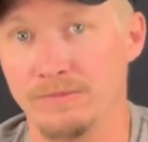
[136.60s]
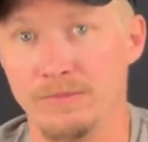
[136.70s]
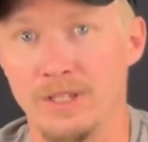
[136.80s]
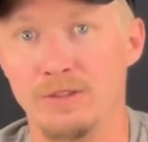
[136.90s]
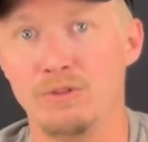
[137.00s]

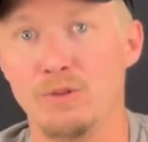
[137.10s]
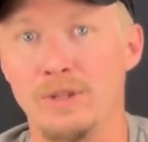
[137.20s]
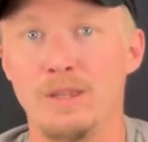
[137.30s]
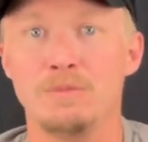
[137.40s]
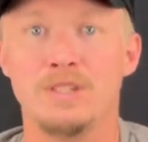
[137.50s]
give you
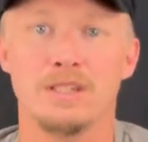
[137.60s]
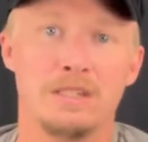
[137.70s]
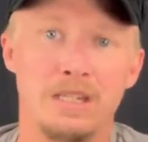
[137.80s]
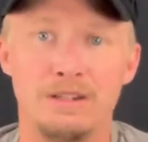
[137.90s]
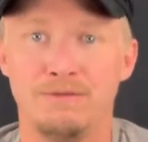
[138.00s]

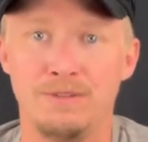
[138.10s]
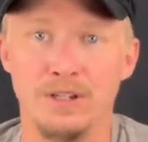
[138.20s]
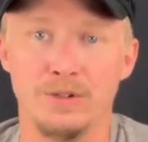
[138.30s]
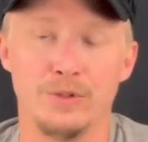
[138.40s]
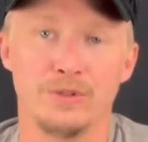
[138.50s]
M16
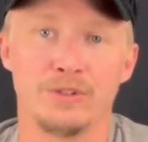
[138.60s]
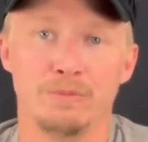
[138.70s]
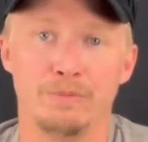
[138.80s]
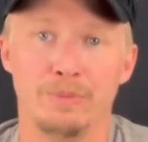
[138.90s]
feels,